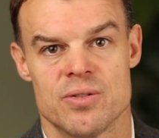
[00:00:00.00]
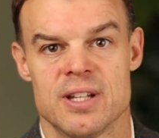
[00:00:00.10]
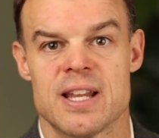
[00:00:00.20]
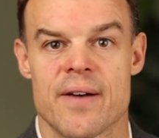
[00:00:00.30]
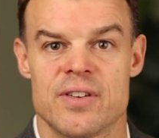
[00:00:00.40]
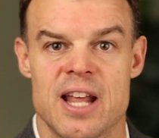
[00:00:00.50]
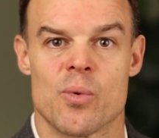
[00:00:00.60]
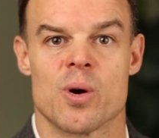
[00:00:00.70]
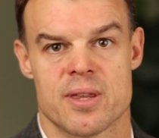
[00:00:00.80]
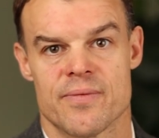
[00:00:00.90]
You need to have a net
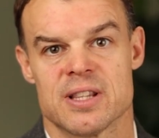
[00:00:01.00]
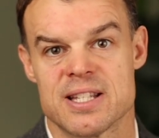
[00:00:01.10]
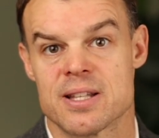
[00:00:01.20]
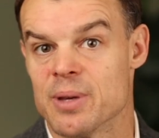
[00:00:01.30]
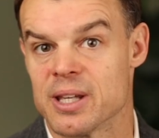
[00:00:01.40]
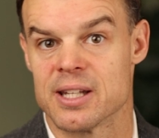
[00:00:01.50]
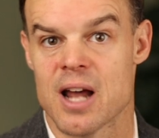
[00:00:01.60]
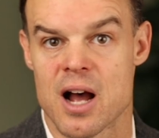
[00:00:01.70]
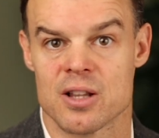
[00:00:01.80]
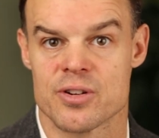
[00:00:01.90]
worth of at least $1 million,
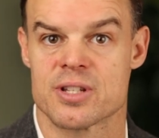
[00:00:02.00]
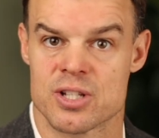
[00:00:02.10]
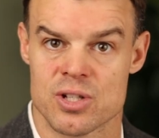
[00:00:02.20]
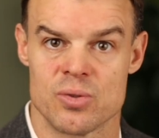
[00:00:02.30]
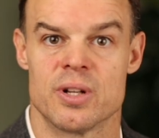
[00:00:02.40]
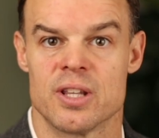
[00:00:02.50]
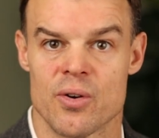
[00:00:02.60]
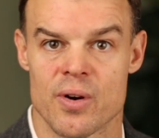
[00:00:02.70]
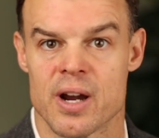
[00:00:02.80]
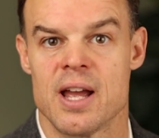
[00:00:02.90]
excluding
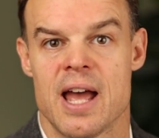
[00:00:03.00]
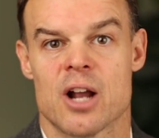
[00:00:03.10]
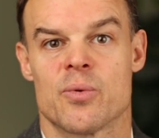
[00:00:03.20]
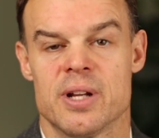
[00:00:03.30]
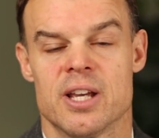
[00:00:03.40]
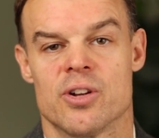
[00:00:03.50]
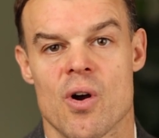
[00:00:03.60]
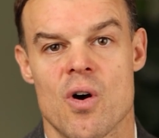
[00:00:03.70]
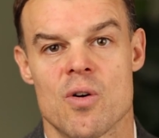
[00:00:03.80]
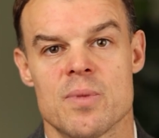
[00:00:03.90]
your equity in your
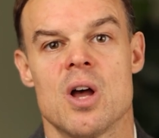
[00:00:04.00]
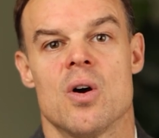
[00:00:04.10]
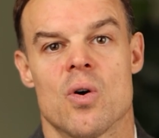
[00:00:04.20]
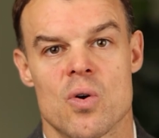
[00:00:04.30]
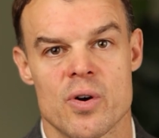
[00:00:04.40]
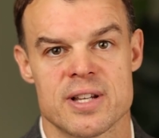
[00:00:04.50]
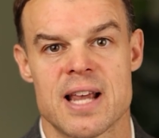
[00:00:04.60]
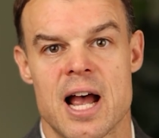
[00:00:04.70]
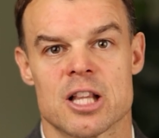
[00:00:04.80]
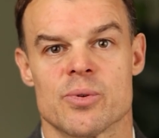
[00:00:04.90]
home, or a
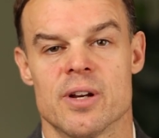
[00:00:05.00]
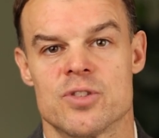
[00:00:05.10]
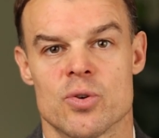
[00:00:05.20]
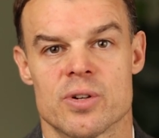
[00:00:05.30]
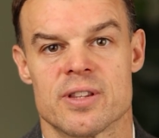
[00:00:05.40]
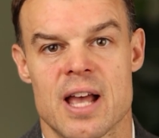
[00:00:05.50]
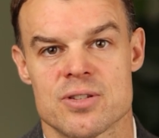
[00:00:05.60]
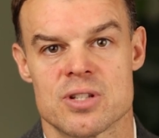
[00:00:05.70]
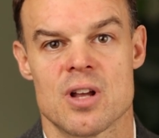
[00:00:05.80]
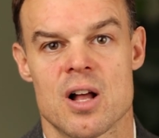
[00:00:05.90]
salary of
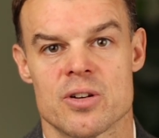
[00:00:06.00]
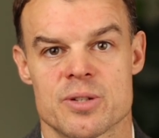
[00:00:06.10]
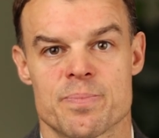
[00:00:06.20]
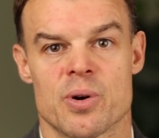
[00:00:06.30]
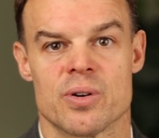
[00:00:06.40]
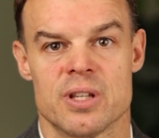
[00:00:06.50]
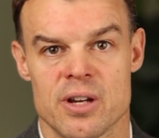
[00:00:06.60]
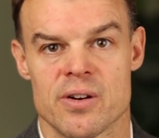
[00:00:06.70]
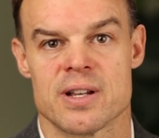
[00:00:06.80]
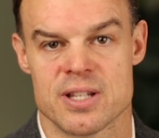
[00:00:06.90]
$200,000 per
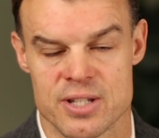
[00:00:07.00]
year as a